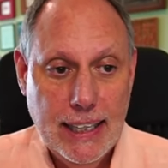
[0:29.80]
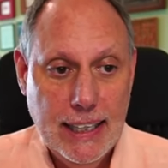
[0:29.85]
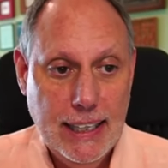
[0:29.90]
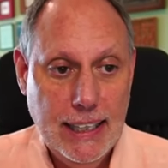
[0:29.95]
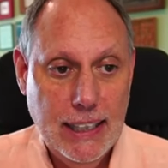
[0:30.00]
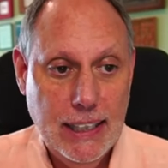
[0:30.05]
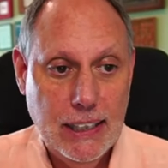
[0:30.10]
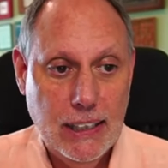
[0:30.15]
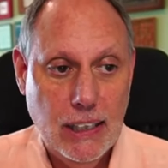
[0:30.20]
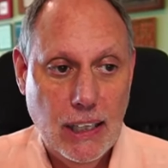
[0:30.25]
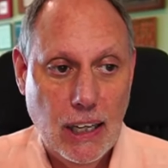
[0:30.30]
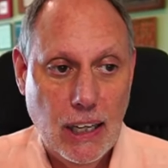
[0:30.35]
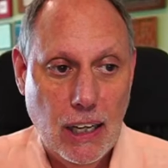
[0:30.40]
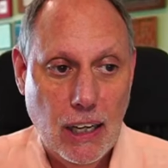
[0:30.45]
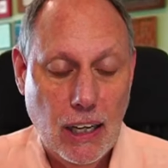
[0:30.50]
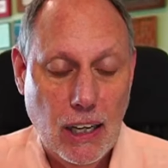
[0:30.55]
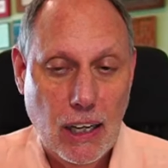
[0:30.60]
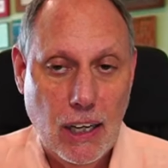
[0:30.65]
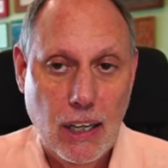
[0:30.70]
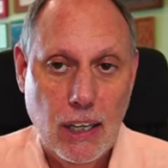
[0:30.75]
in
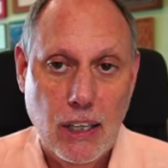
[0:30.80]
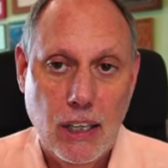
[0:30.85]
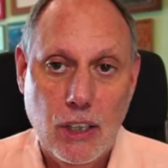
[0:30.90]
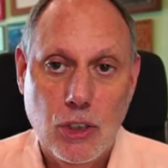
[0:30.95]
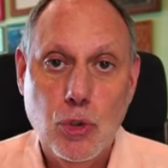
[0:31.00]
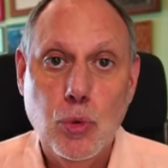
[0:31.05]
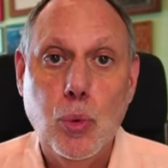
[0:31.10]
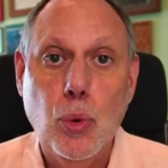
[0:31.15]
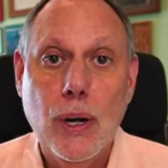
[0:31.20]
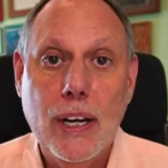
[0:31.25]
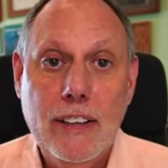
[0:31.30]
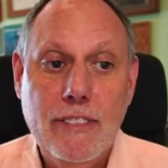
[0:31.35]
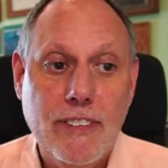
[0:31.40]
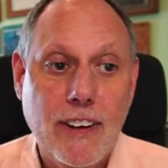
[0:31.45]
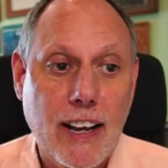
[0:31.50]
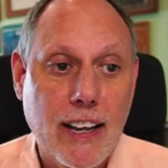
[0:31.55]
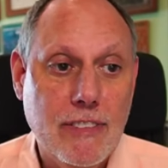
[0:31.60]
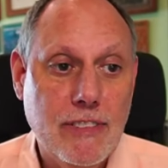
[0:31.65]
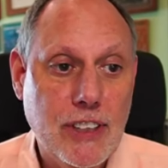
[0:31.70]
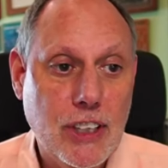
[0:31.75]
a
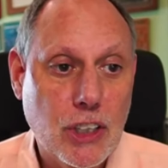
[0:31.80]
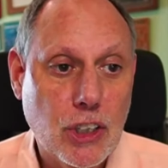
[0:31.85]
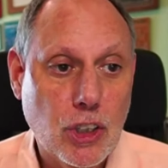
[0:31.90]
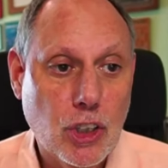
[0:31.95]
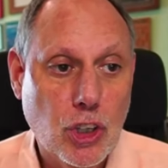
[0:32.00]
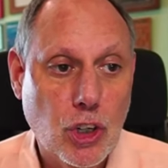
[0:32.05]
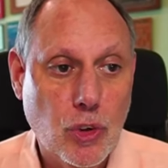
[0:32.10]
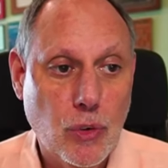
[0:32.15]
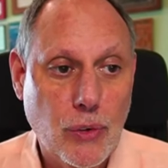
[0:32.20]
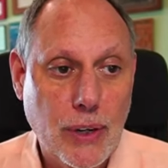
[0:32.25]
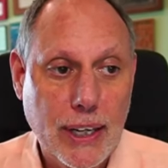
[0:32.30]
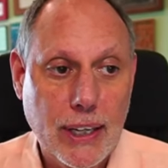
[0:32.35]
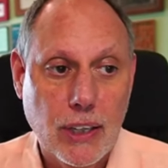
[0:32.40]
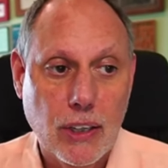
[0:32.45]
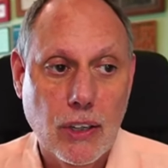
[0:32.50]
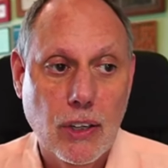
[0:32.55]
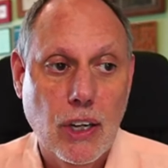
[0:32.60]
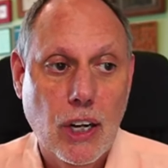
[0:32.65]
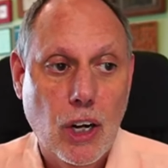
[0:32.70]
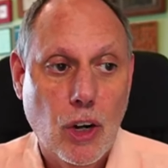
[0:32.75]
25 year
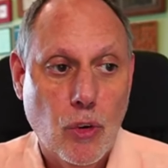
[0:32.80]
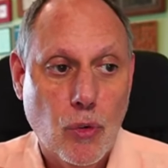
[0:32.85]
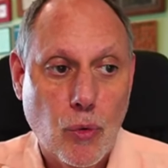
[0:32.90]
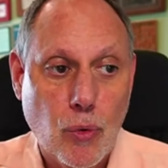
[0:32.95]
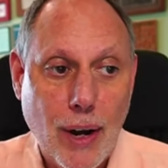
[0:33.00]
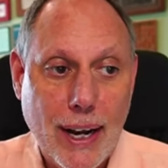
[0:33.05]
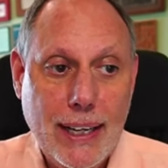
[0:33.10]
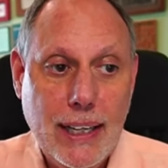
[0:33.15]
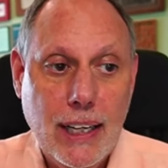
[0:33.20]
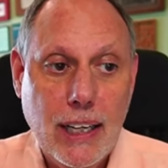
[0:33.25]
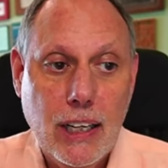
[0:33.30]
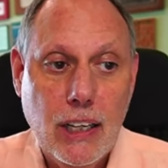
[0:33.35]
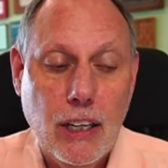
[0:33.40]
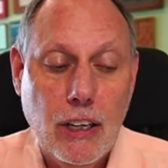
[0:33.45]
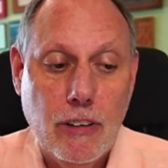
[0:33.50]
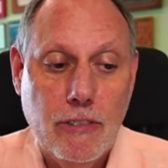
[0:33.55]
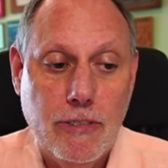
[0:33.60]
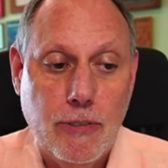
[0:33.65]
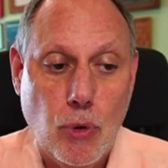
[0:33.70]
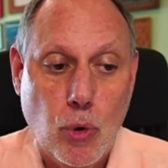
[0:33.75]
career writing
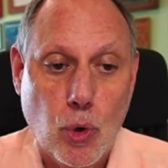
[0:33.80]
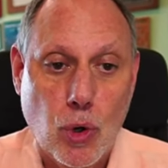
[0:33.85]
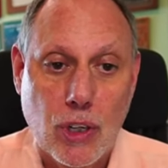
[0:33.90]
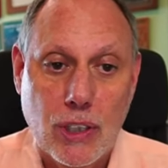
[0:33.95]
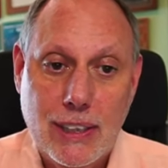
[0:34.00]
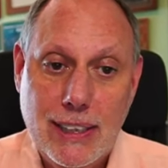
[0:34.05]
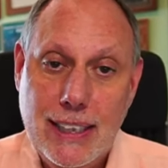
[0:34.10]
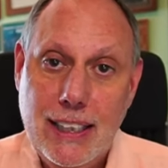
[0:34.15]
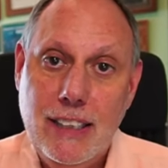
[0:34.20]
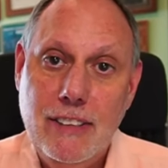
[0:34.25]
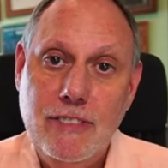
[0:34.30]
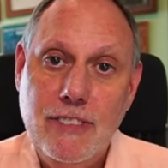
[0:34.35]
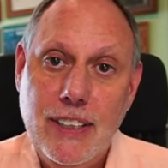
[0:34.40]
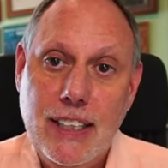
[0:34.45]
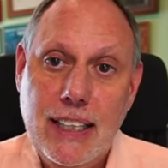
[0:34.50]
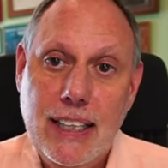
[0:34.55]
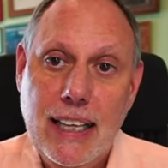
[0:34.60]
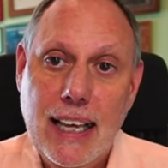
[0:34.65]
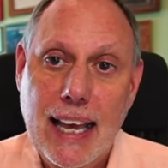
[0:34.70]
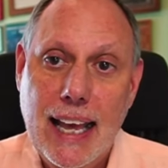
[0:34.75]
for
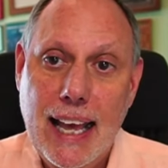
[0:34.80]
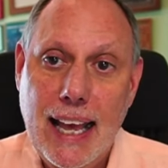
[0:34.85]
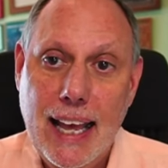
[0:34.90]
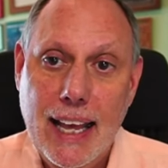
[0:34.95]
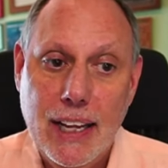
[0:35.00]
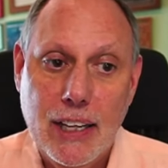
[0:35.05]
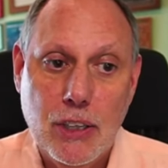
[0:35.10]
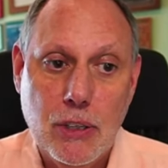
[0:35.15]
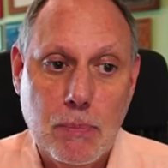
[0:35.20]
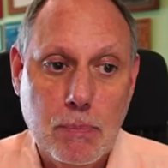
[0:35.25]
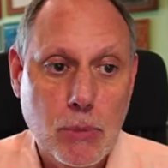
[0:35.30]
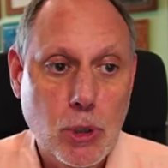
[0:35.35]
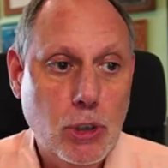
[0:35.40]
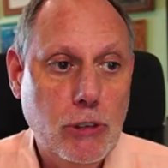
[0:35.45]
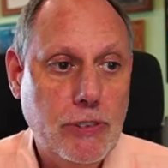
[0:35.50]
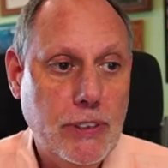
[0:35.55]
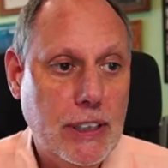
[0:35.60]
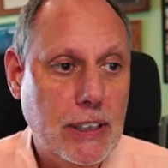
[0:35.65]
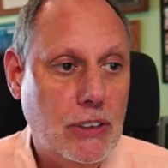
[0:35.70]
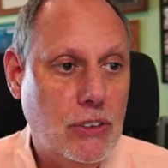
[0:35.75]
TV and
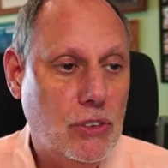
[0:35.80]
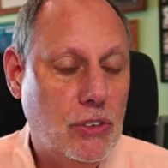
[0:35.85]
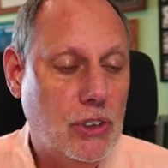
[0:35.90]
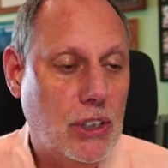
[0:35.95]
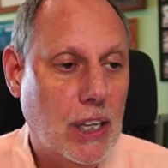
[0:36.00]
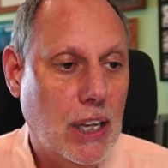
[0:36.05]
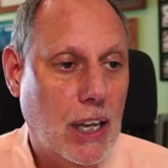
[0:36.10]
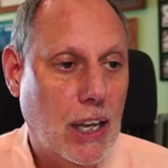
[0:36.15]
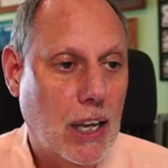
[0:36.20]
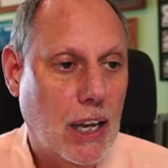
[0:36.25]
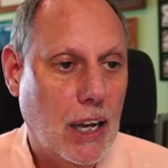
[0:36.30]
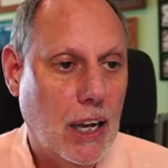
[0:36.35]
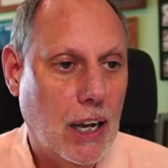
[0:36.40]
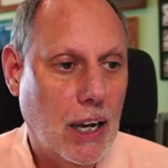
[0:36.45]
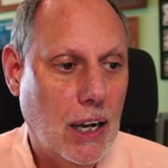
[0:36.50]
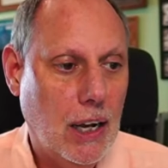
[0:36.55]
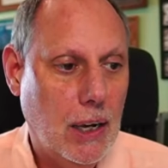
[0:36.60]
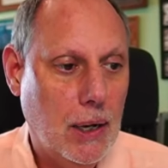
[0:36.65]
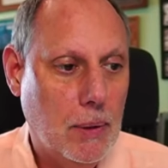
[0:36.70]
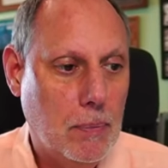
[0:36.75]
movies.
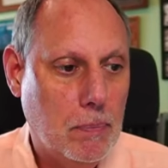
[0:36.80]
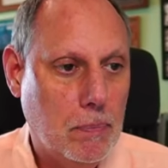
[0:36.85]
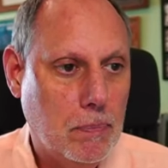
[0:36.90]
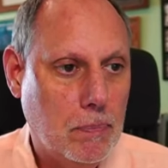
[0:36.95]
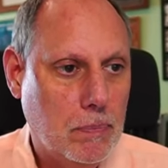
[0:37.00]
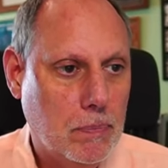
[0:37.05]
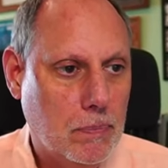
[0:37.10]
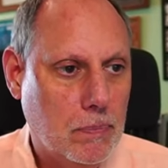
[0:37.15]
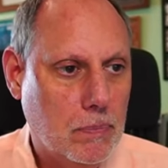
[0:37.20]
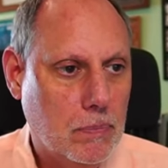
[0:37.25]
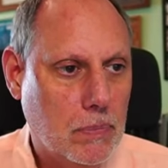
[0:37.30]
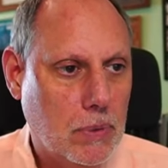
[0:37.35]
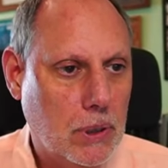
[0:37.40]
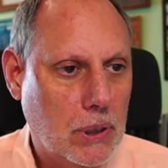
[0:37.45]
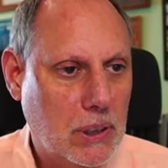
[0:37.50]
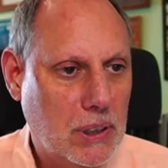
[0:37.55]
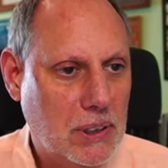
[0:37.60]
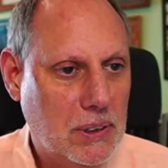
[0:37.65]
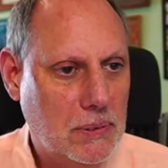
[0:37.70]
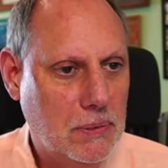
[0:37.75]
Um,
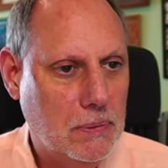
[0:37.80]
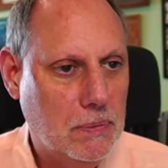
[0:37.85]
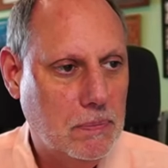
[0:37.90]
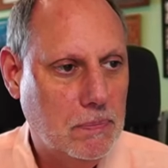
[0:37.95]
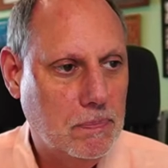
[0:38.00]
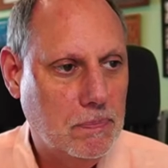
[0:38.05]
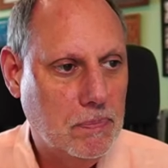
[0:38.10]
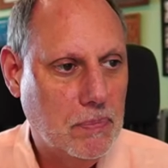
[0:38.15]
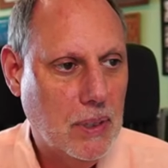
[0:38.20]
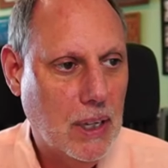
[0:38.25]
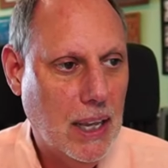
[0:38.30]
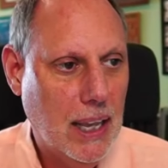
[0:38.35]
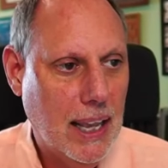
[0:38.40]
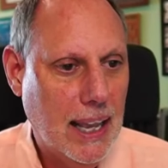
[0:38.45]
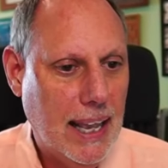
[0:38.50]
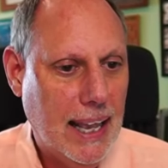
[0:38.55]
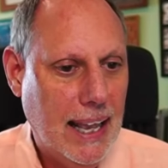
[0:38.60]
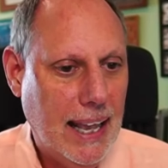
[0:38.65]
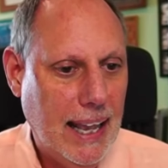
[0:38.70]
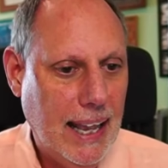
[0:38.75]
hmm.
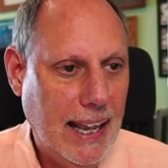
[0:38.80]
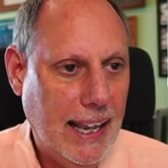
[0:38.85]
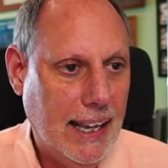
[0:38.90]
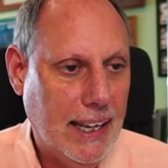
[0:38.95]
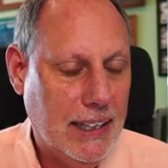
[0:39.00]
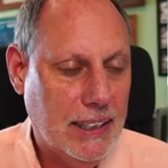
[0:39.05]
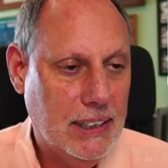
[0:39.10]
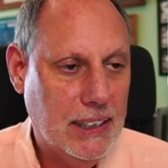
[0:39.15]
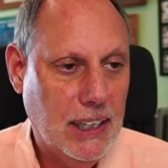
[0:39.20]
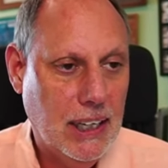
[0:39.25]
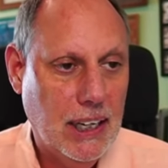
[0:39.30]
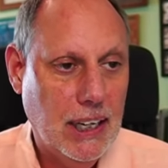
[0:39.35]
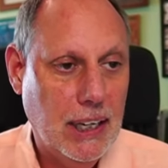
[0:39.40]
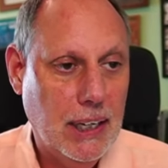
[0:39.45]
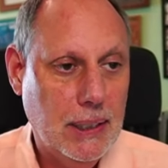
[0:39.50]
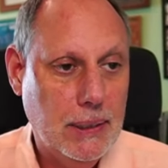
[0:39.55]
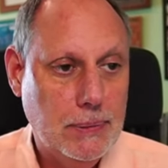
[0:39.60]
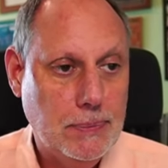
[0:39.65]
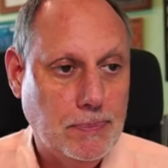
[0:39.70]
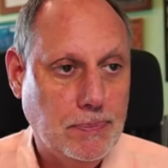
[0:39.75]
And
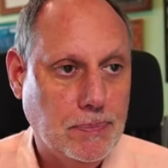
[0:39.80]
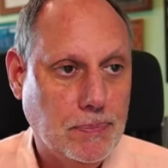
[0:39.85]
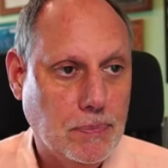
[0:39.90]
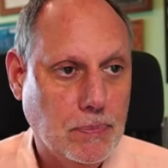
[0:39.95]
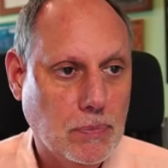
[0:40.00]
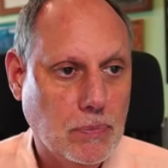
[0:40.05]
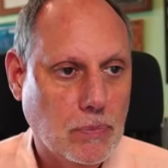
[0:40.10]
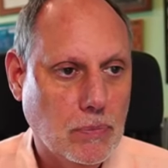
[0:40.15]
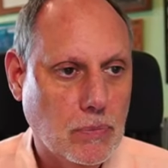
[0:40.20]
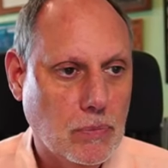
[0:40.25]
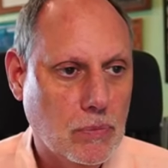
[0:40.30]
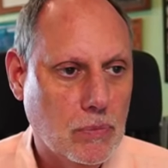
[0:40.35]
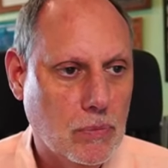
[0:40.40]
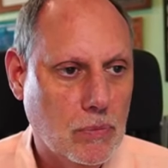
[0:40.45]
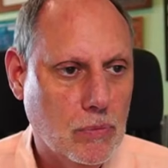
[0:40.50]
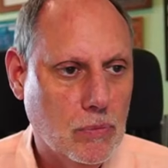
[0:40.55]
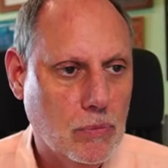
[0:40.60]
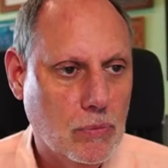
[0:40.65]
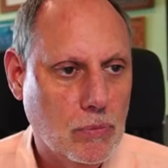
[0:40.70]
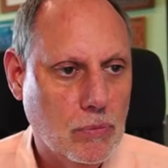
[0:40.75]
uh,
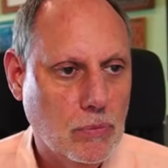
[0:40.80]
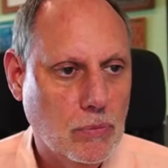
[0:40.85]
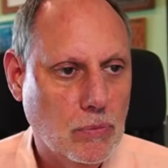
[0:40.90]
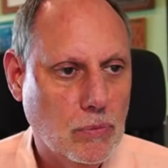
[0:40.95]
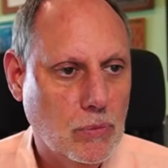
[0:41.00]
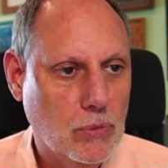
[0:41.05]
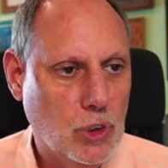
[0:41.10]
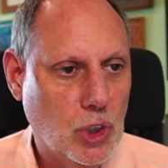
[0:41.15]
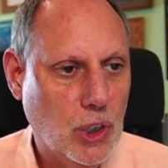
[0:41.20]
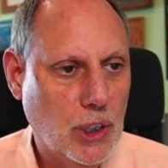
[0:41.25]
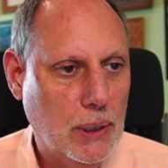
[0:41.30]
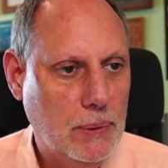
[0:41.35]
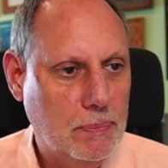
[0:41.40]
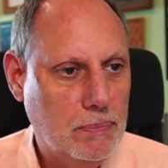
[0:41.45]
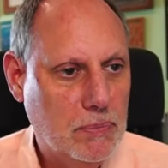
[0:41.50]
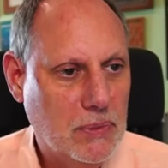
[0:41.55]
sorry,